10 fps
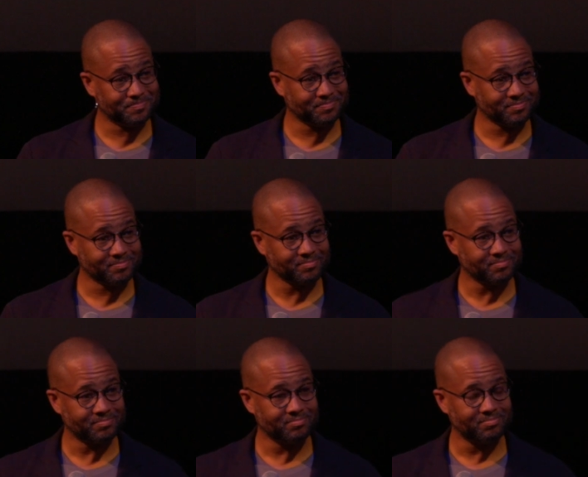
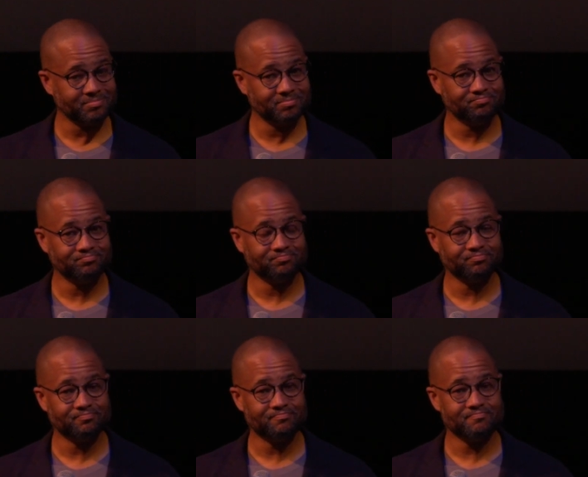
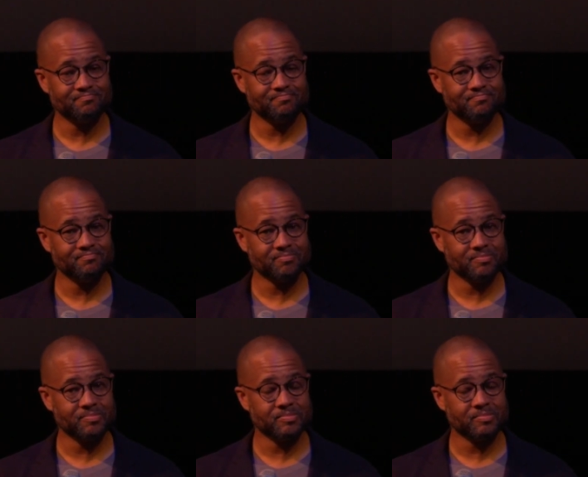
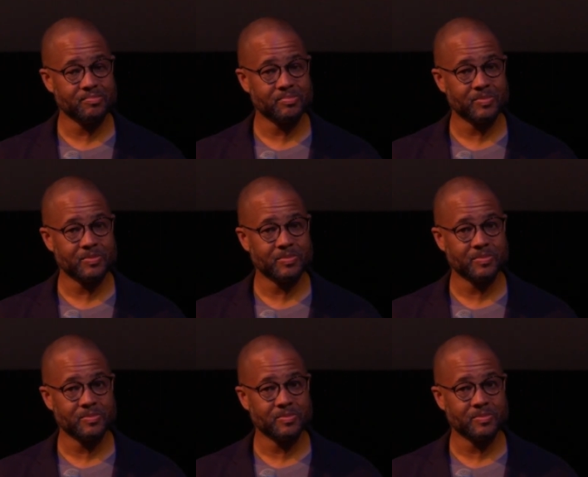(silence)